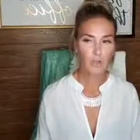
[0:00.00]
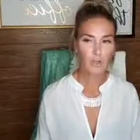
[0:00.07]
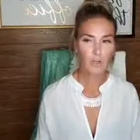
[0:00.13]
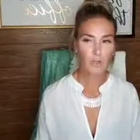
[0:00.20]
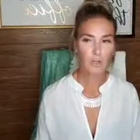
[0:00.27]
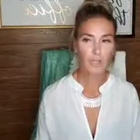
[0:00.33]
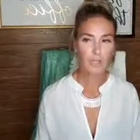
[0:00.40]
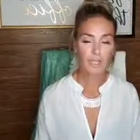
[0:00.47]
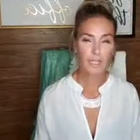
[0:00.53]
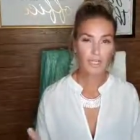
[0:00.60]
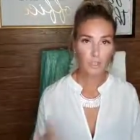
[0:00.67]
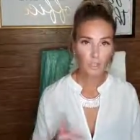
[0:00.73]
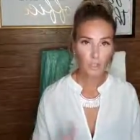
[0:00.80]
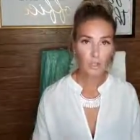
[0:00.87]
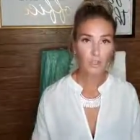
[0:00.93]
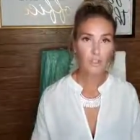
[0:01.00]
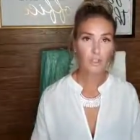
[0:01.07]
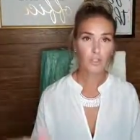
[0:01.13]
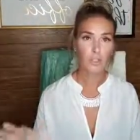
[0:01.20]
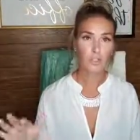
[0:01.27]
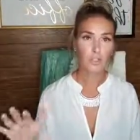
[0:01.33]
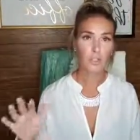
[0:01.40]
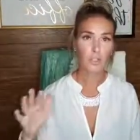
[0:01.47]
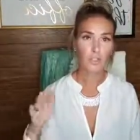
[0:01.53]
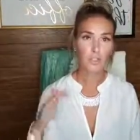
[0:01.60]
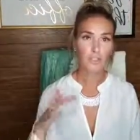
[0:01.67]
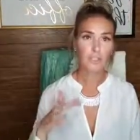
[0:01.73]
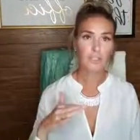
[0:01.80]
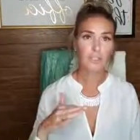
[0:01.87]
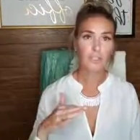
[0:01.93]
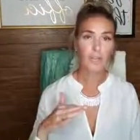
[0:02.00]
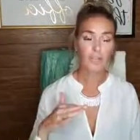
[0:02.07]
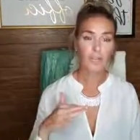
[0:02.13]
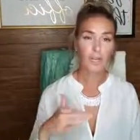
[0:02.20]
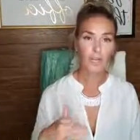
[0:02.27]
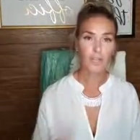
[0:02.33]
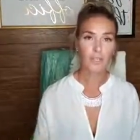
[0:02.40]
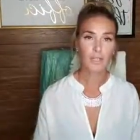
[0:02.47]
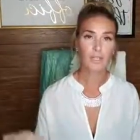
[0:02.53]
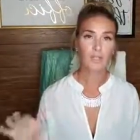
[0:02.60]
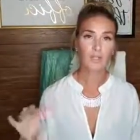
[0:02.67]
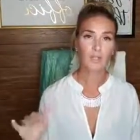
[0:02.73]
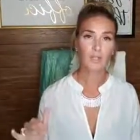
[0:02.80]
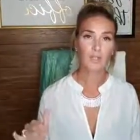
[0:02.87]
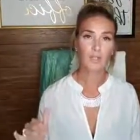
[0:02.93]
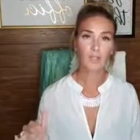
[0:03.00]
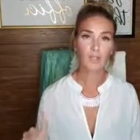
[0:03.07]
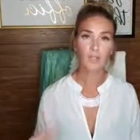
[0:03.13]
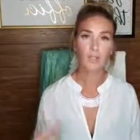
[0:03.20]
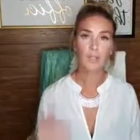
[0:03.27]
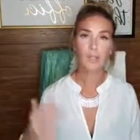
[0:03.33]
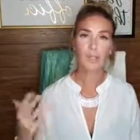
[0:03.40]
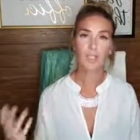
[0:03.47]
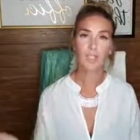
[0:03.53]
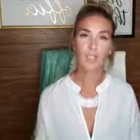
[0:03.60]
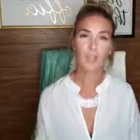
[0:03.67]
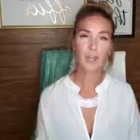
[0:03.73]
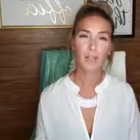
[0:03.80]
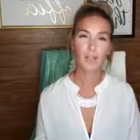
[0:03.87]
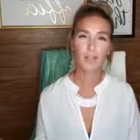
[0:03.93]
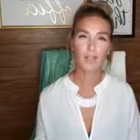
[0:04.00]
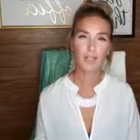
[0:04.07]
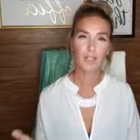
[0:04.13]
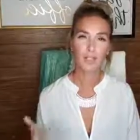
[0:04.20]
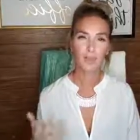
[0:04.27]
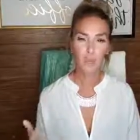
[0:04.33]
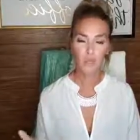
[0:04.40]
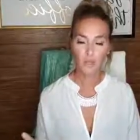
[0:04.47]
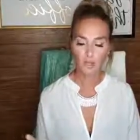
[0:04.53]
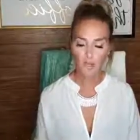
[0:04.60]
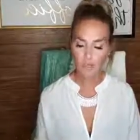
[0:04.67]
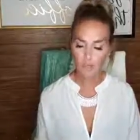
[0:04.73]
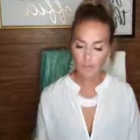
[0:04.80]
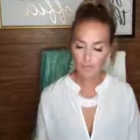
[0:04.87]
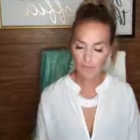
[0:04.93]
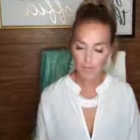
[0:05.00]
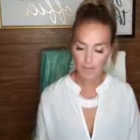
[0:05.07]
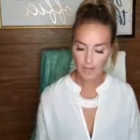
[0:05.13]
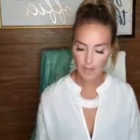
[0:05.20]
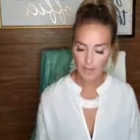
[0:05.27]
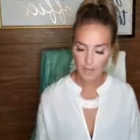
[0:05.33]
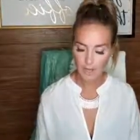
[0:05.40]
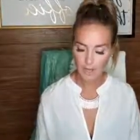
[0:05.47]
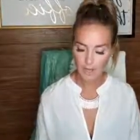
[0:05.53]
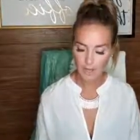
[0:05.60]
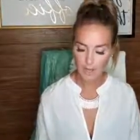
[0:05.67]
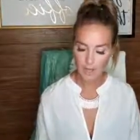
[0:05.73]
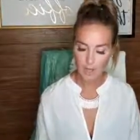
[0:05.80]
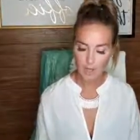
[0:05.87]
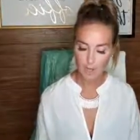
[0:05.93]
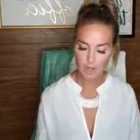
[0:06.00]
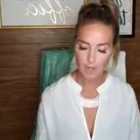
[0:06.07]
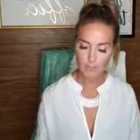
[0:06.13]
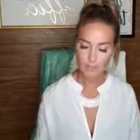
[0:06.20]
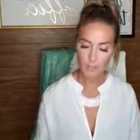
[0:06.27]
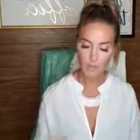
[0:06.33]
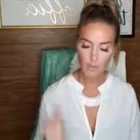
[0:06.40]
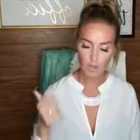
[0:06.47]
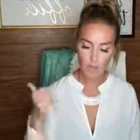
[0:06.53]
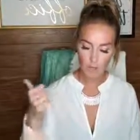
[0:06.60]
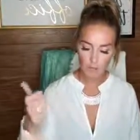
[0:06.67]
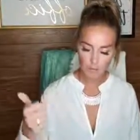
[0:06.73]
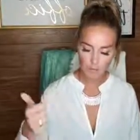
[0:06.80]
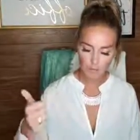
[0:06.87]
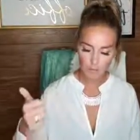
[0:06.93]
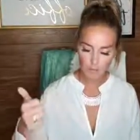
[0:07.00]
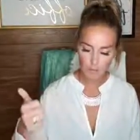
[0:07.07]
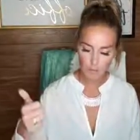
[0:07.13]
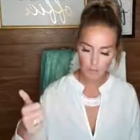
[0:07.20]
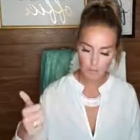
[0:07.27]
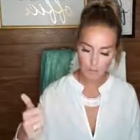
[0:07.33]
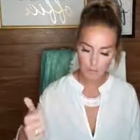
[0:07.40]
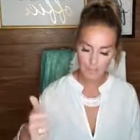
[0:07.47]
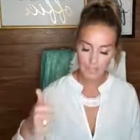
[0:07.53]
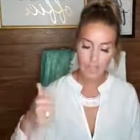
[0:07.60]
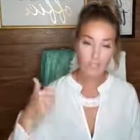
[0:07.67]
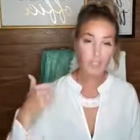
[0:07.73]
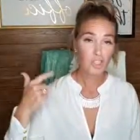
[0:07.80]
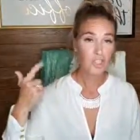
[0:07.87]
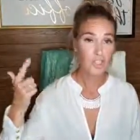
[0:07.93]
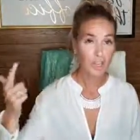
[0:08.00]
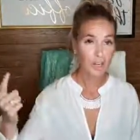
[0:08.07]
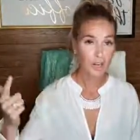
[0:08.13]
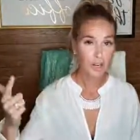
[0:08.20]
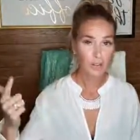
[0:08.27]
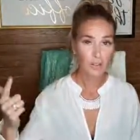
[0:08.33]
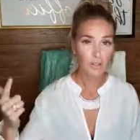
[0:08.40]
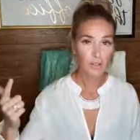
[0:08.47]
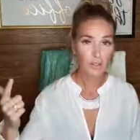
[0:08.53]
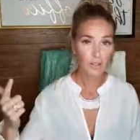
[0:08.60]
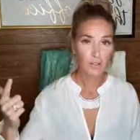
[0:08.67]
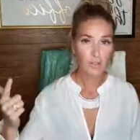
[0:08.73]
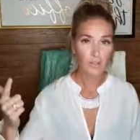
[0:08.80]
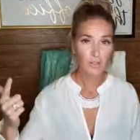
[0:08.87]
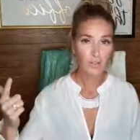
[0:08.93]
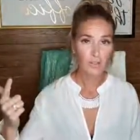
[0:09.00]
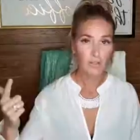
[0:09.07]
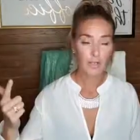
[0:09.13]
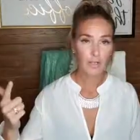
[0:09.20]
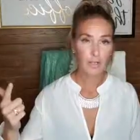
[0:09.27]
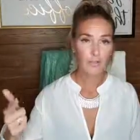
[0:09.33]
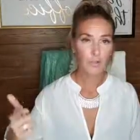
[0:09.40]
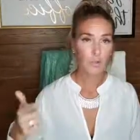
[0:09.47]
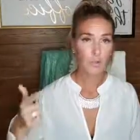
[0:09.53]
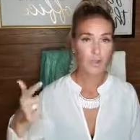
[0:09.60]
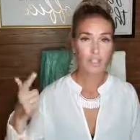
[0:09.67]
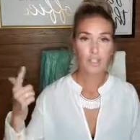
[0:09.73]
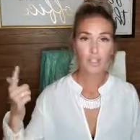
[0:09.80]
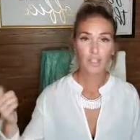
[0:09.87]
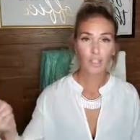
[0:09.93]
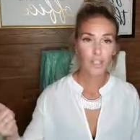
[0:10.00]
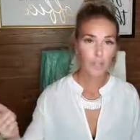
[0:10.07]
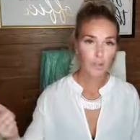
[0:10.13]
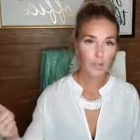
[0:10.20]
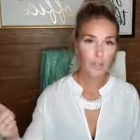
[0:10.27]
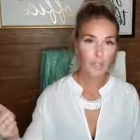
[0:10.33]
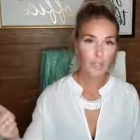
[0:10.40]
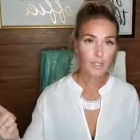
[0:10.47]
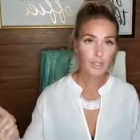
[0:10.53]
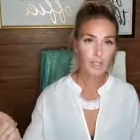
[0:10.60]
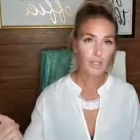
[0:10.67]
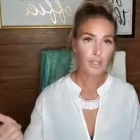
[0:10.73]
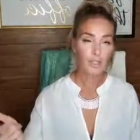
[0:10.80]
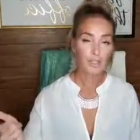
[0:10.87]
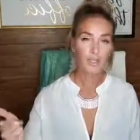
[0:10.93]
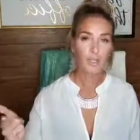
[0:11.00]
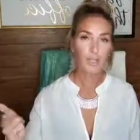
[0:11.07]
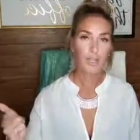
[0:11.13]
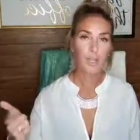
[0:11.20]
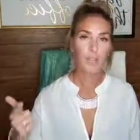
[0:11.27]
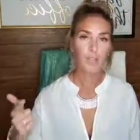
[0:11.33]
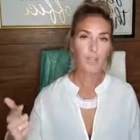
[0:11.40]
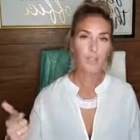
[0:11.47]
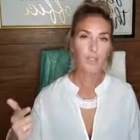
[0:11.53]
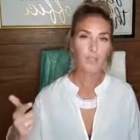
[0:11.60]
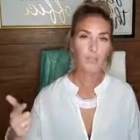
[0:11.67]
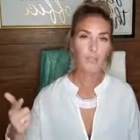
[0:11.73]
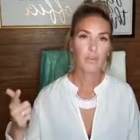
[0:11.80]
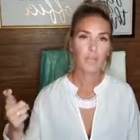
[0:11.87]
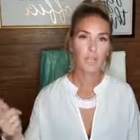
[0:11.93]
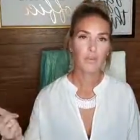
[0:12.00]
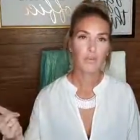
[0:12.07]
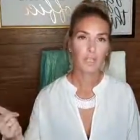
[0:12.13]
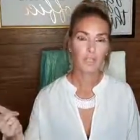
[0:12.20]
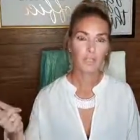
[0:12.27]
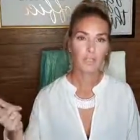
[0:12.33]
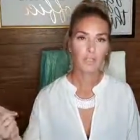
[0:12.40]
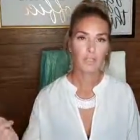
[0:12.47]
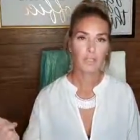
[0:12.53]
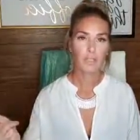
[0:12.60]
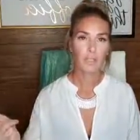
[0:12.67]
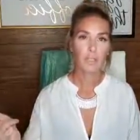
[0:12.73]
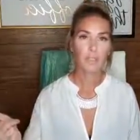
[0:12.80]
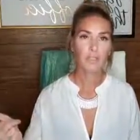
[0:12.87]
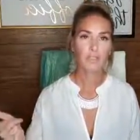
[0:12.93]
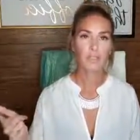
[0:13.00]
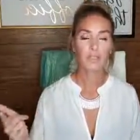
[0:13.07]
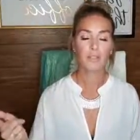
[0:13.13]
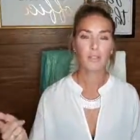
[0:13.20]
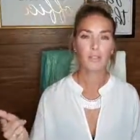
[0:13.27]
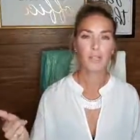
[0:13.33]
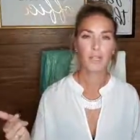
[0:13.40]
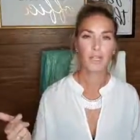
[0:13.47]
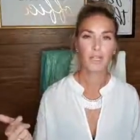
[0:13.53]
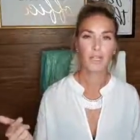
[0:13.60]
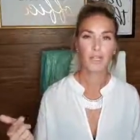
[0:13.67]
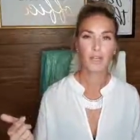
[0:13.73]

it starts to really recognize those things. So you just have to be smarter of how you're writing them out, okay? So comment below, share, right? If you want to say share this, you'd have to think of other ways to say it, like